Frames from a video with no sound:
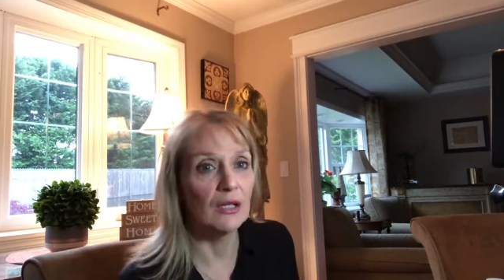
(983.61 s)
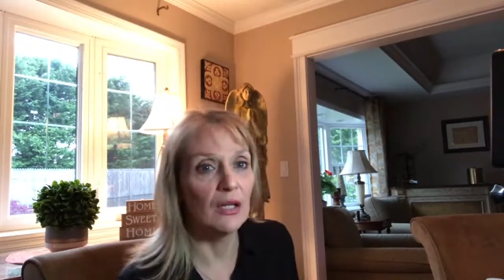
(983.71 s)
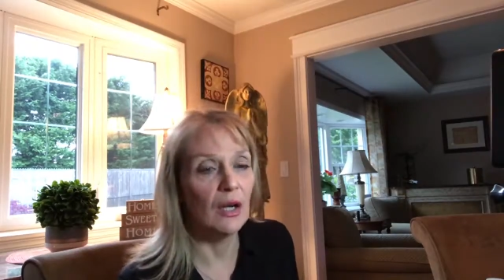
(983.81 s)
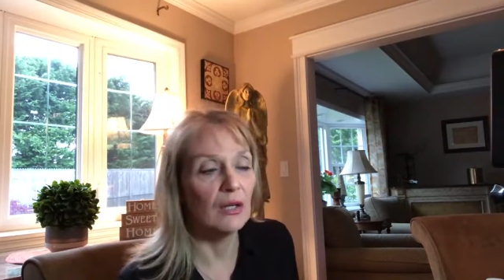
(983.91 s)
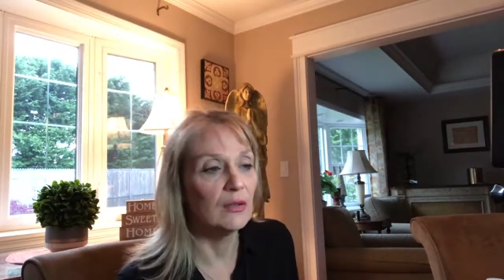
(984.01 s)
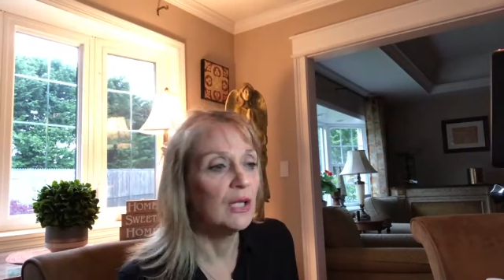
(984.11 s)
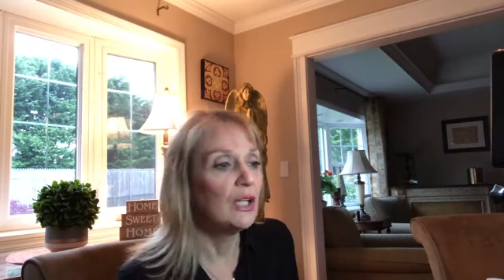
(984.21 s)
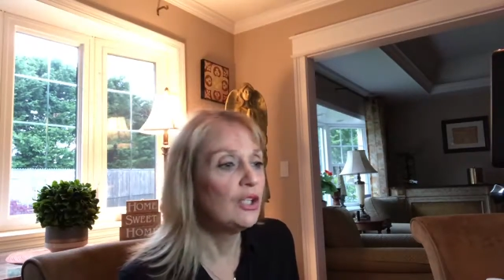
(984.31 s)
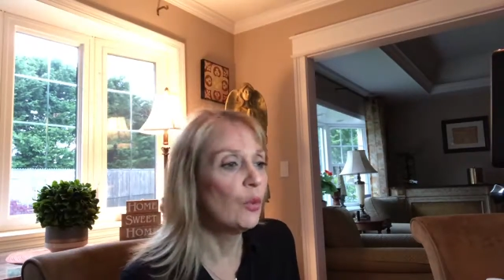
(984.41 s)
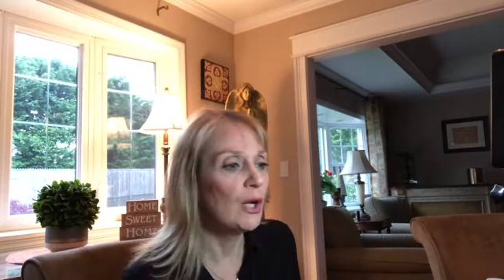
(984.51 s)

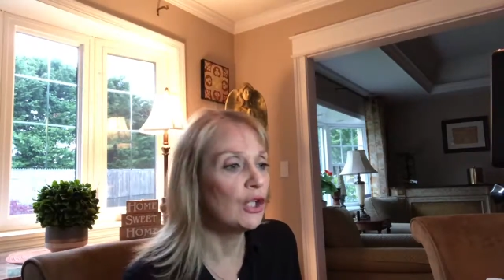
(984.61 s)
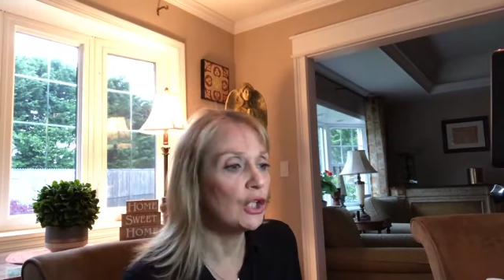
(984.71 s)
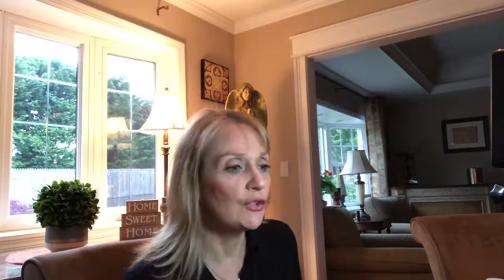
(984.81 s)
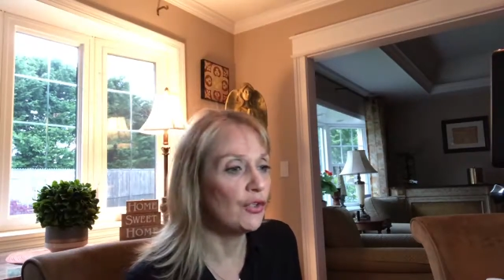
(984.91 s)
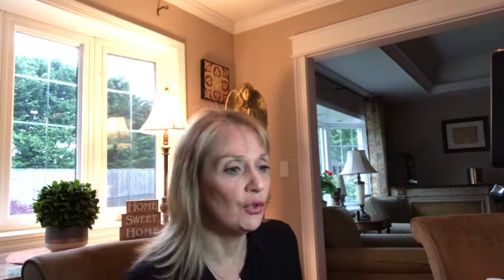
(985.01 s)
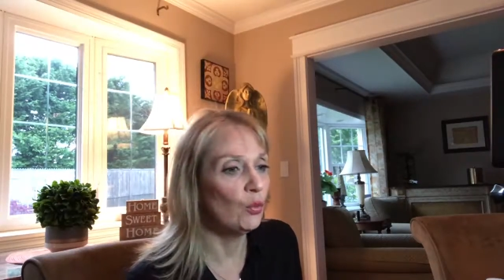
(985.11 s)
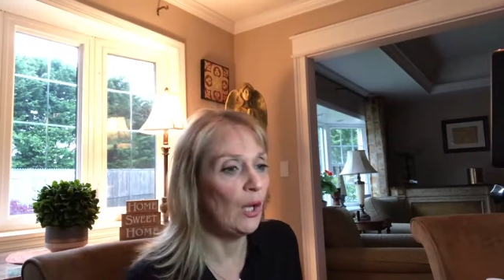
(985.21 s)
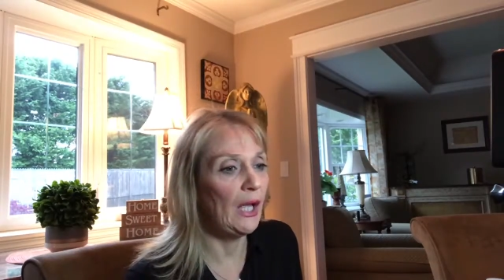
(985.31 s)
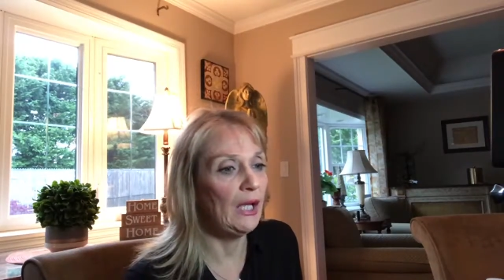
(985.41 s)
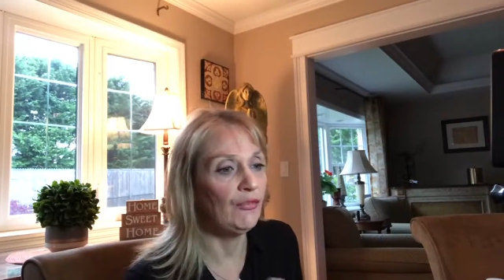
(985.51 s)
You want to look a certain
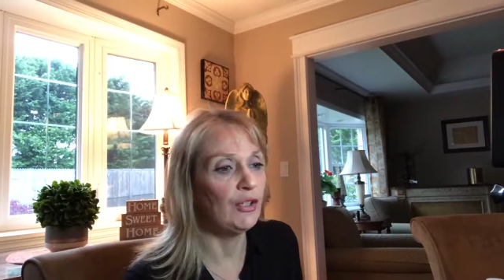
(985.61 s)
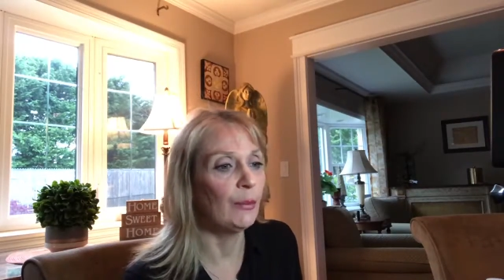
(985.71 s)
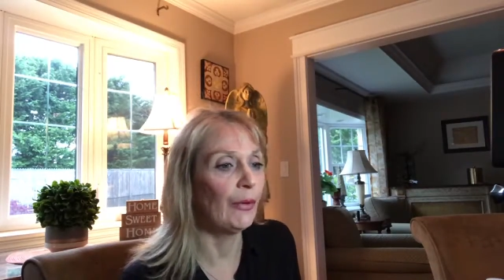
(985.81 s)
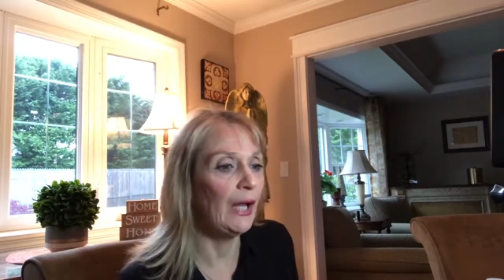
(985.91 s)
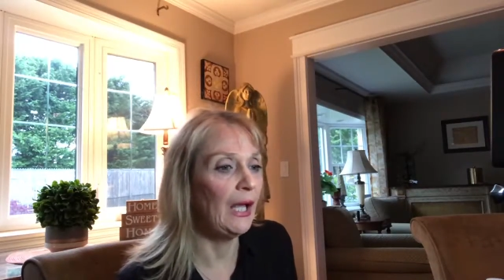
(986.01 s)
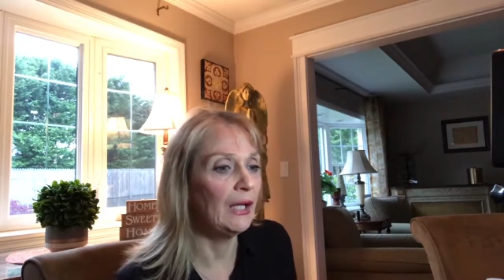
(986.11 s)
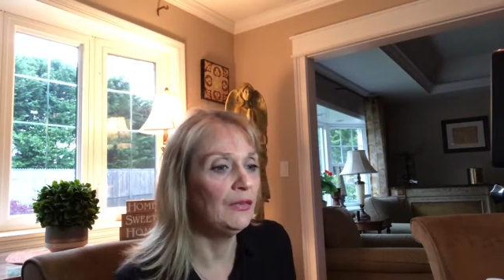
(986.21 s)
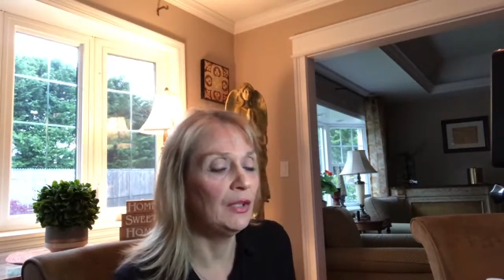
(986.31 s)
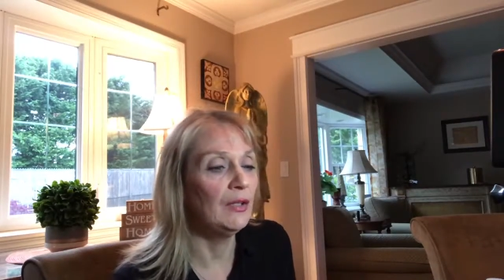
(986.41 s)
way for your brand.